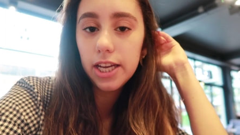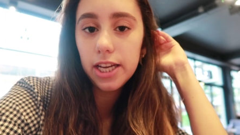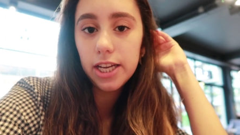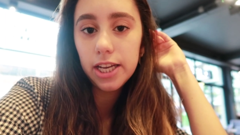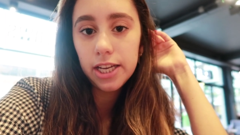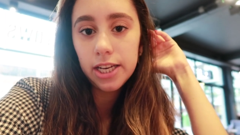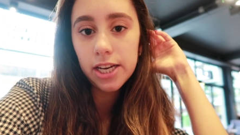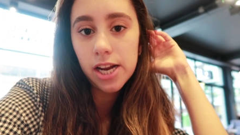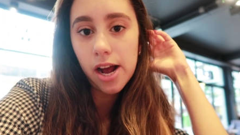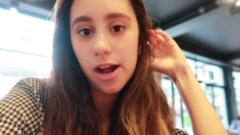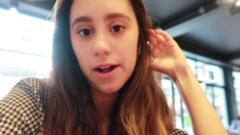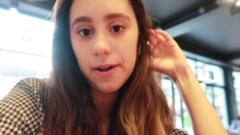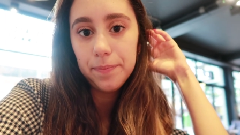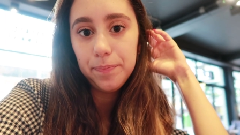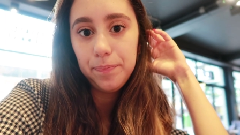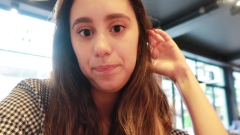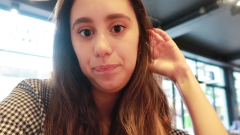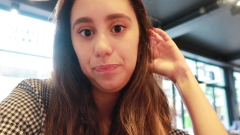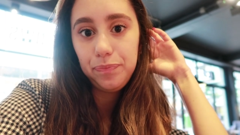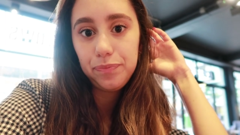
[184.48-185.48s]
in um,
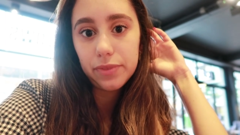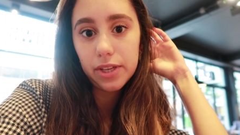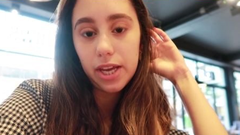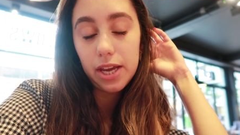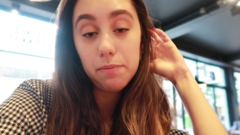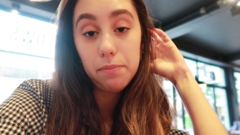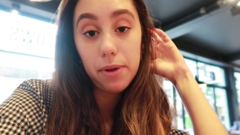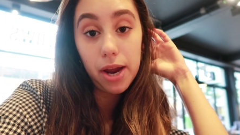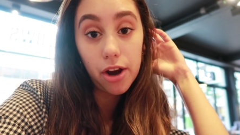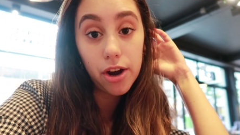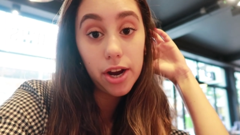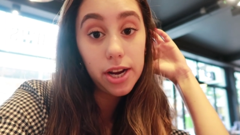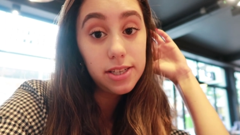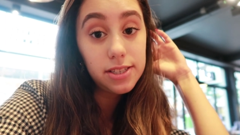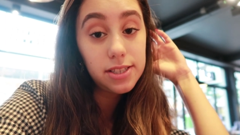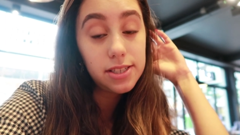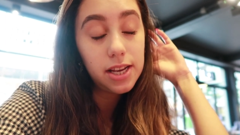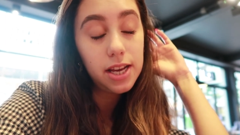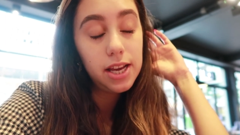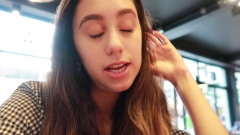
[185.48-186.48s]
in
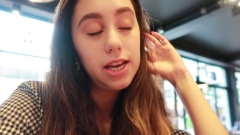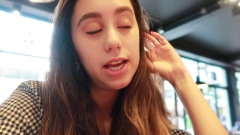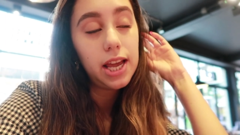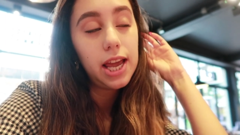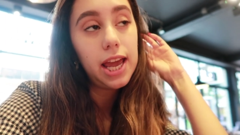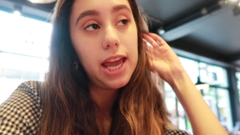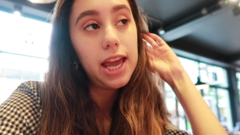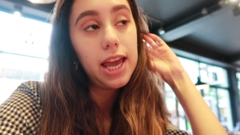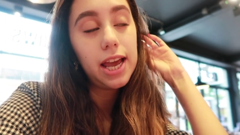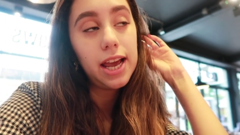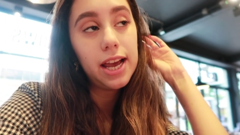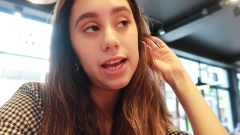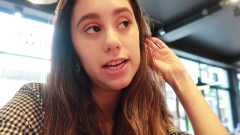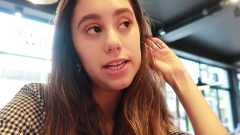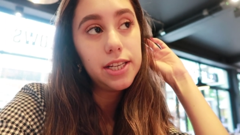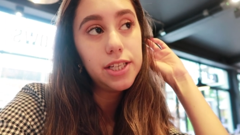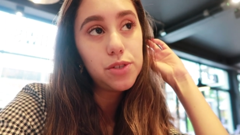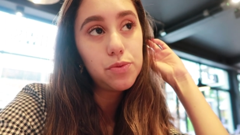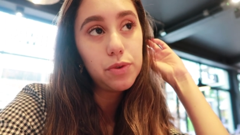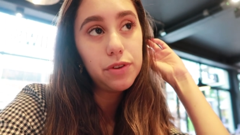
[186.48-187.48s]
Paris
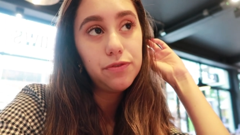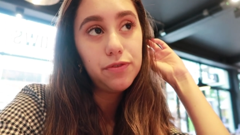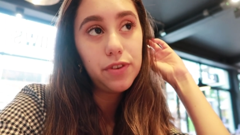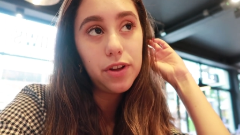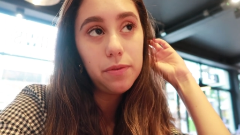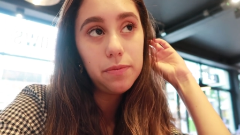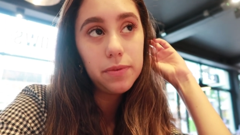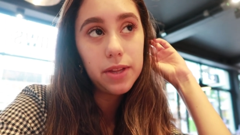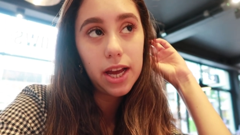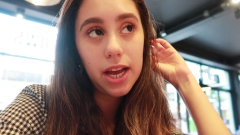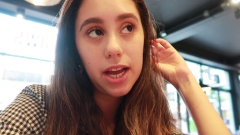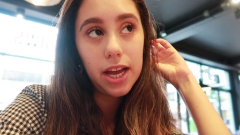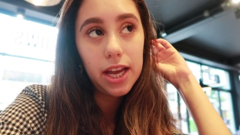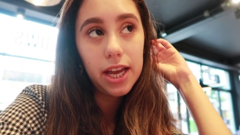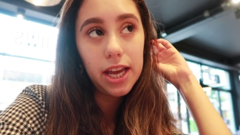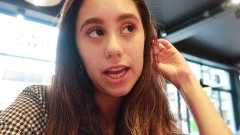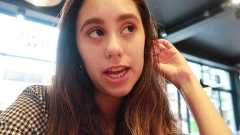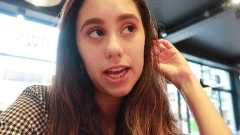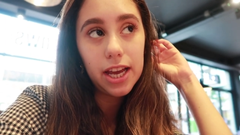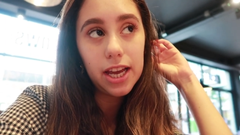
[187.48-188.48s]
and we filmed
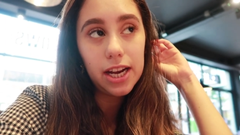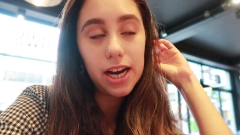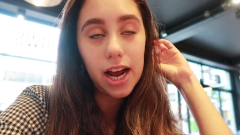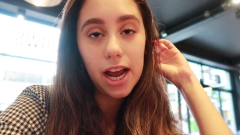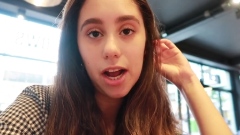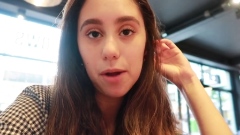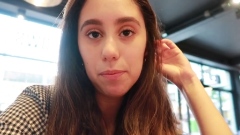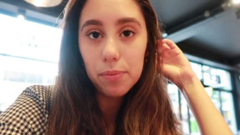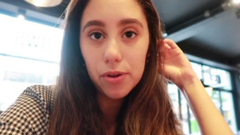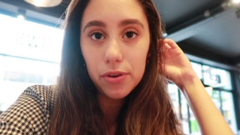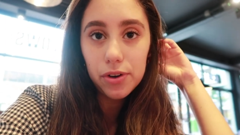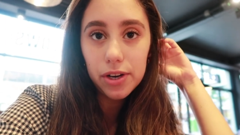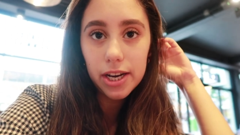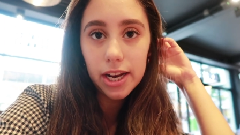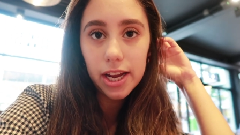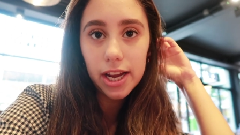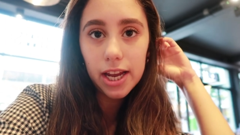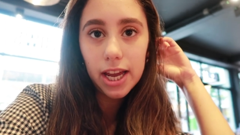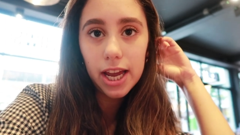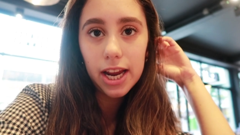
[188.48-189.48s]
that and I uploaded
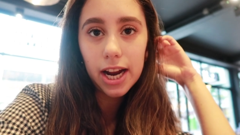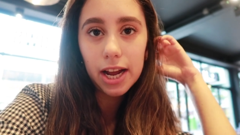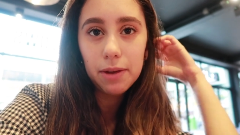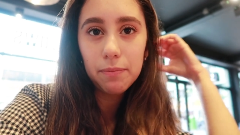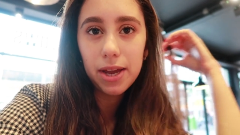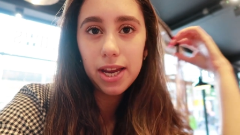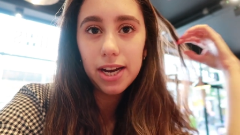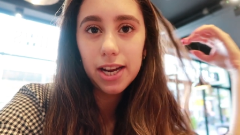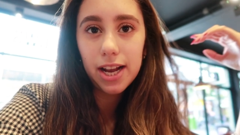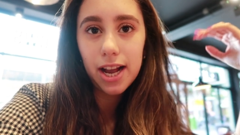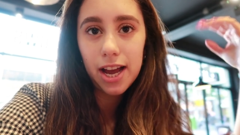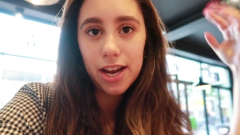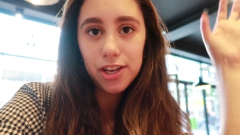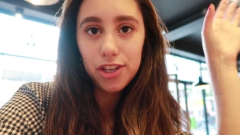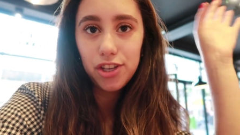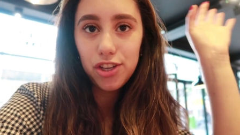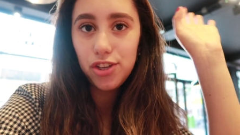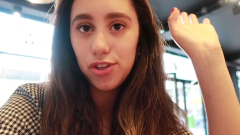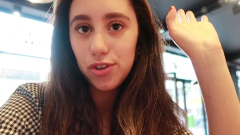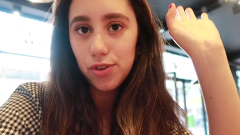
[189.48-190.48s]
it and I made it
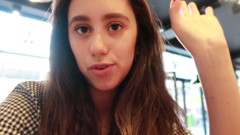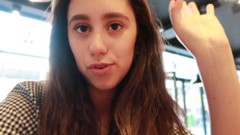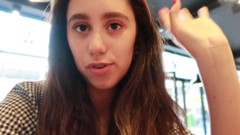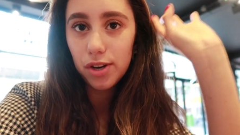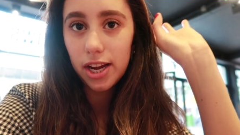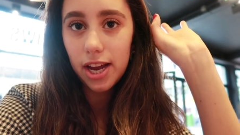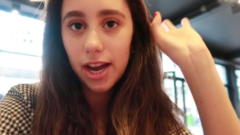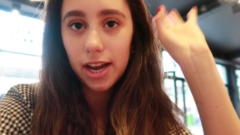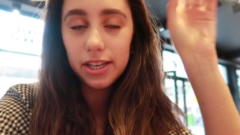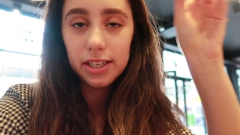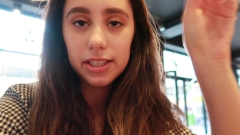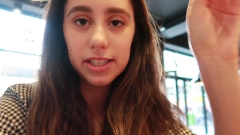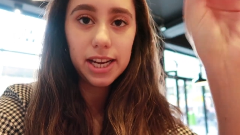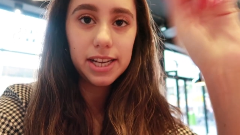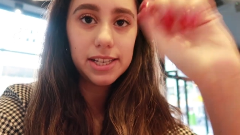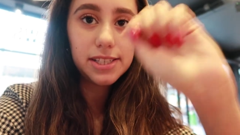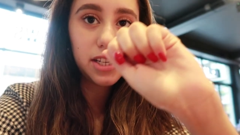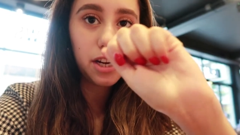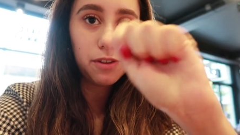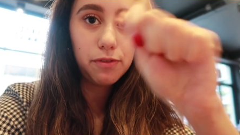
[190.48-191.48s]
kind of cute I added
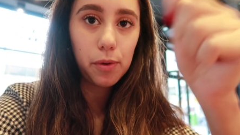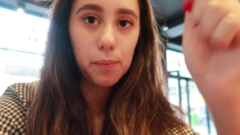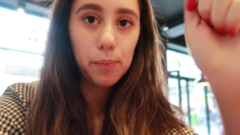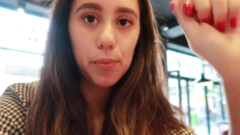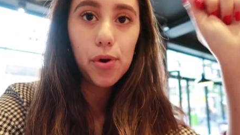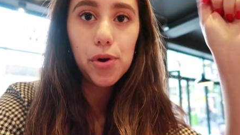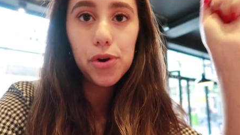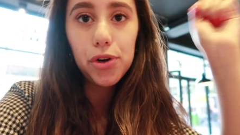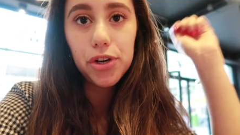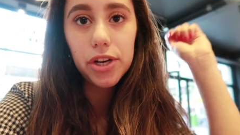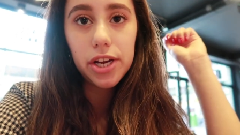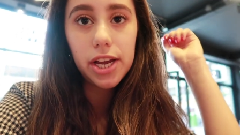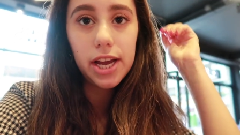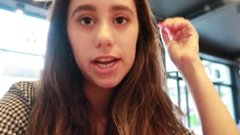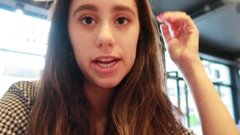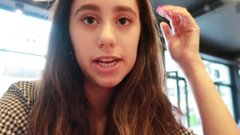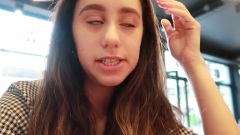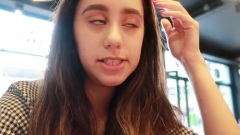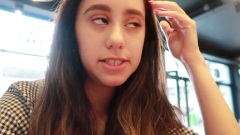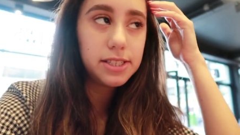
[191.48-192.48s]
like stuff on
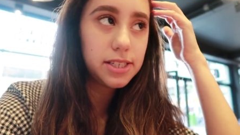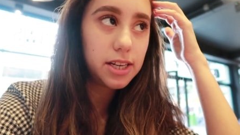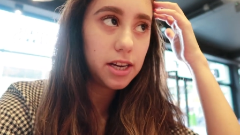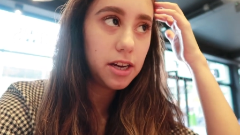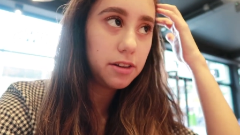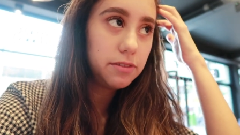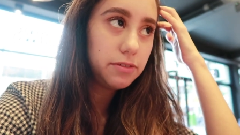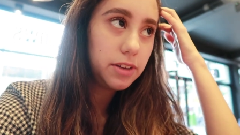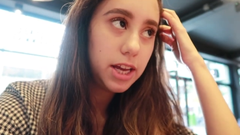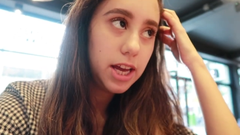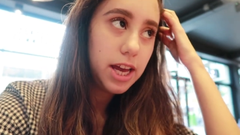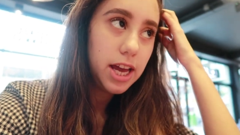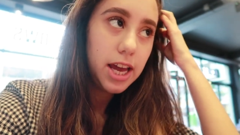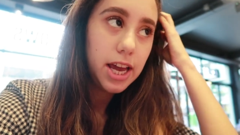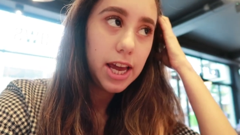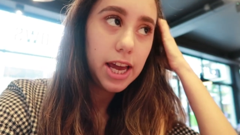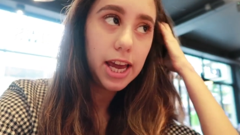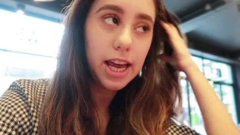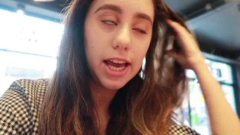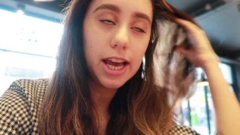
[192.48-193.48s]
Procreate and stuff
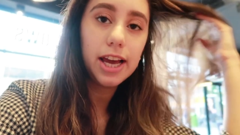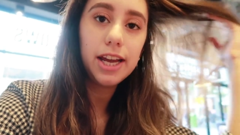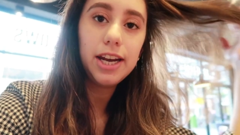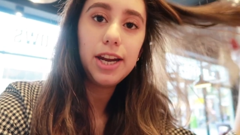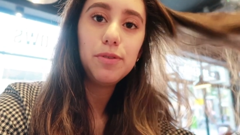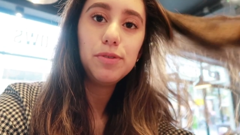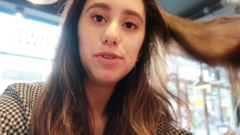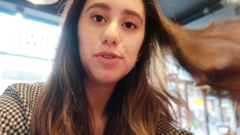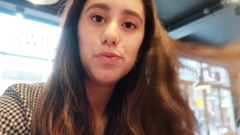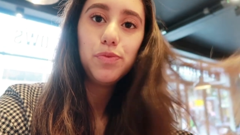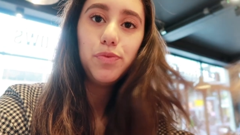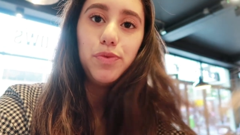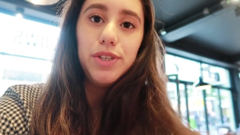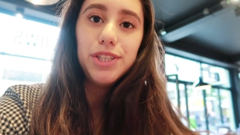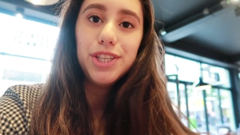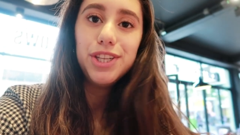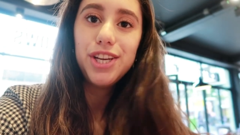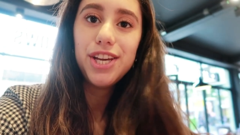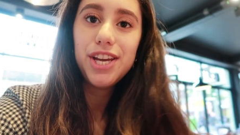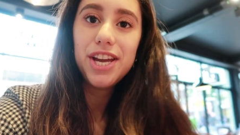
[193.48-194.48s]
and it was
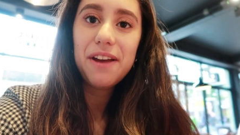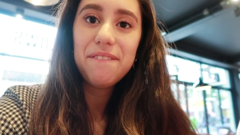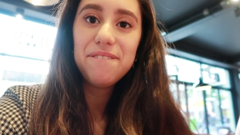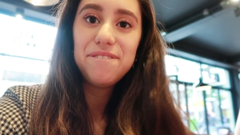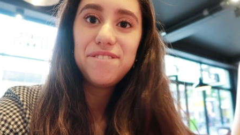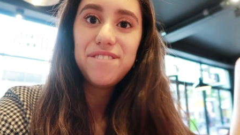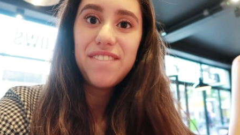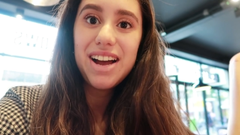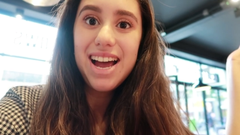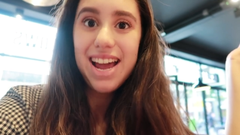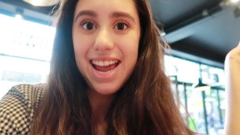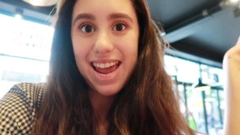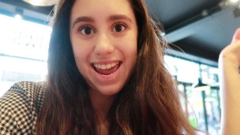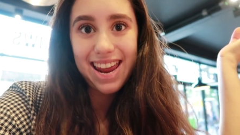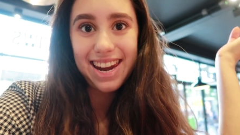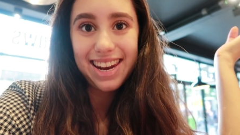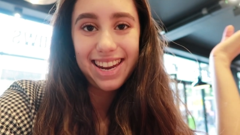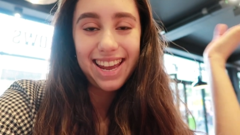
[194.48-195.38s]
really fun.